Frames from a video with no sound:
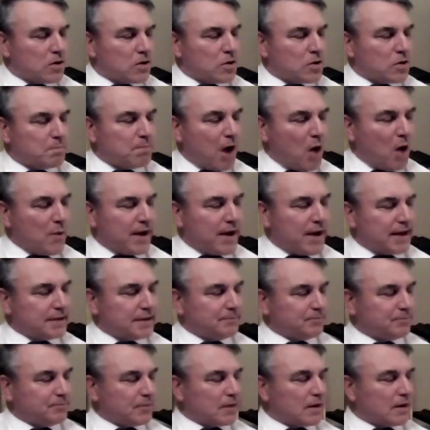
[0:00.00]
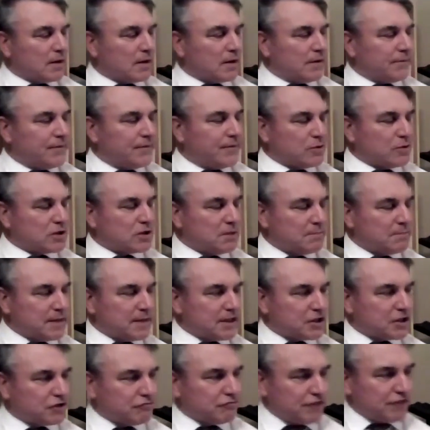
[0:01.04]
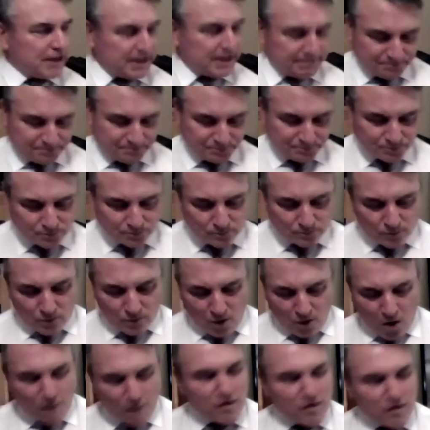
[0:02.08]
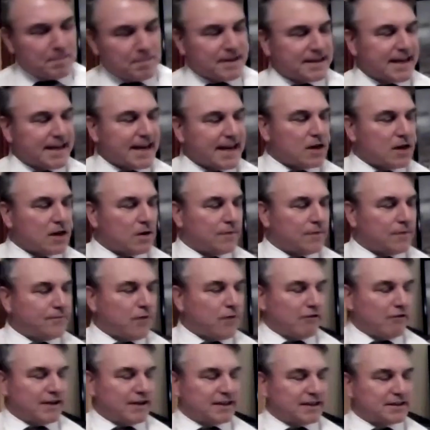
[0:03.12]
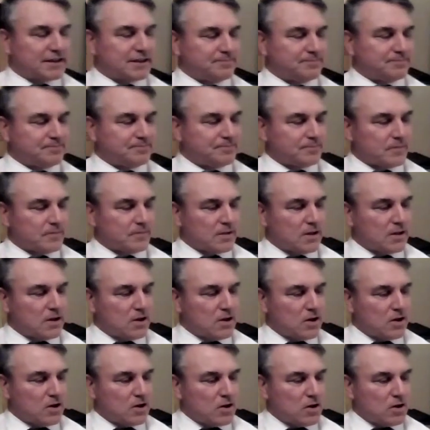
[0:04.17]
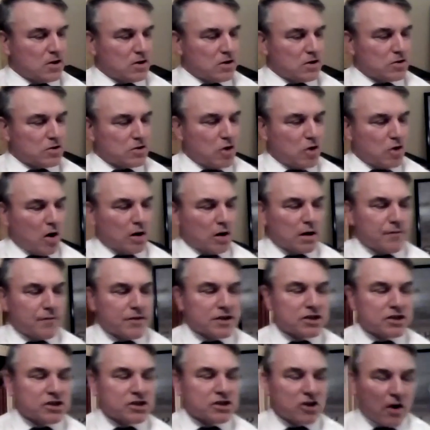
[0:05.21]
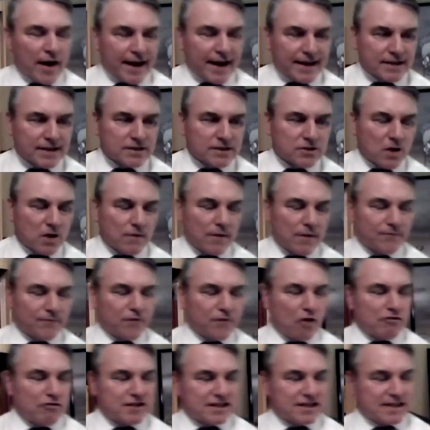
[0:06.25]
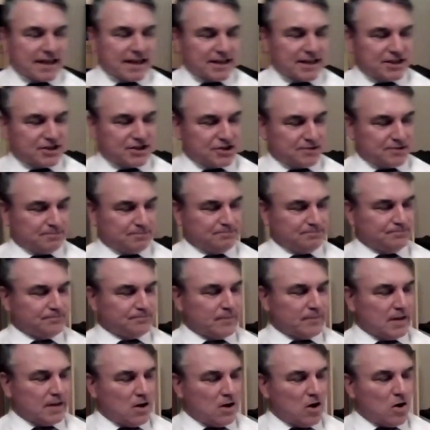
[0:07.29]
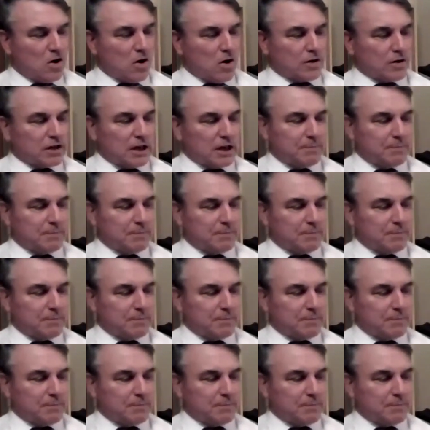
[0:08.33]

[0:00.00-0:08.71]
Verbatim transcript: The poet feels the mystery of a particular forest not of the science of afforestation or the